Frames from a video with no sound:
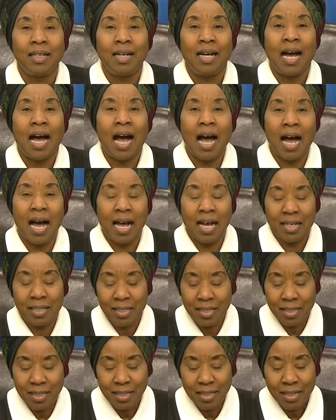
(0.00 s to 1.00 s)

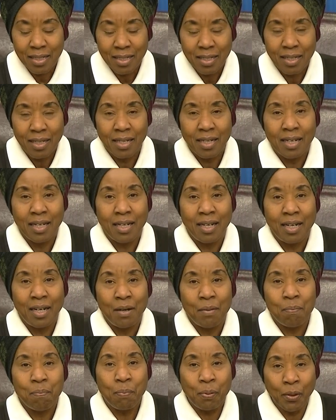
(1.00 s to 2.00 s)
has
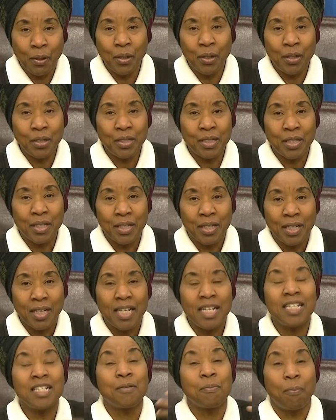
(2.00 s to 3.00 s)
put
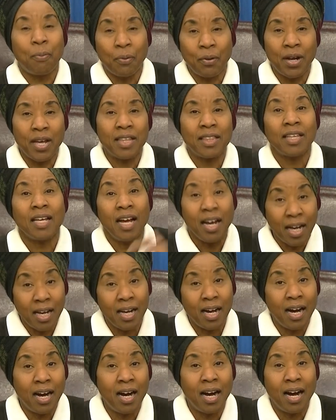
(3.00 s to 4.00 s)
his breath
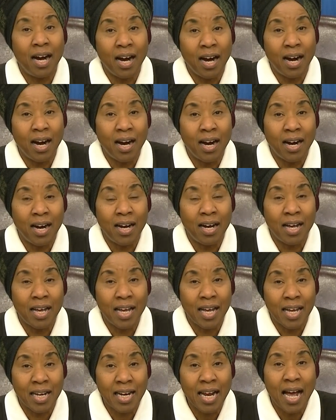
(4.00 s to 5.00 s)

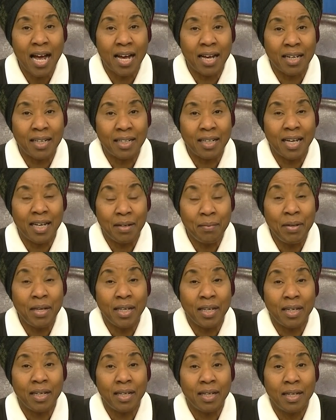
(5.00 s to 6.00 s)
in I, in
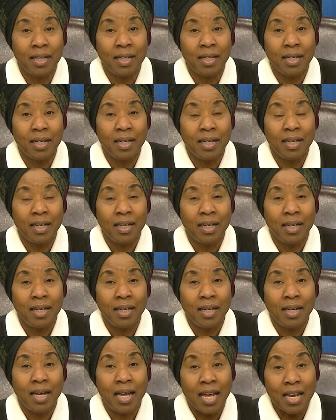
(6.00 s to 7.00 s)
me,
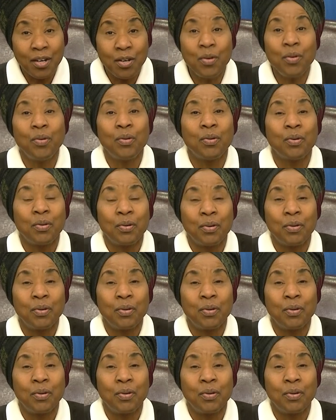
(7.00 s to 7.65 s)
in you.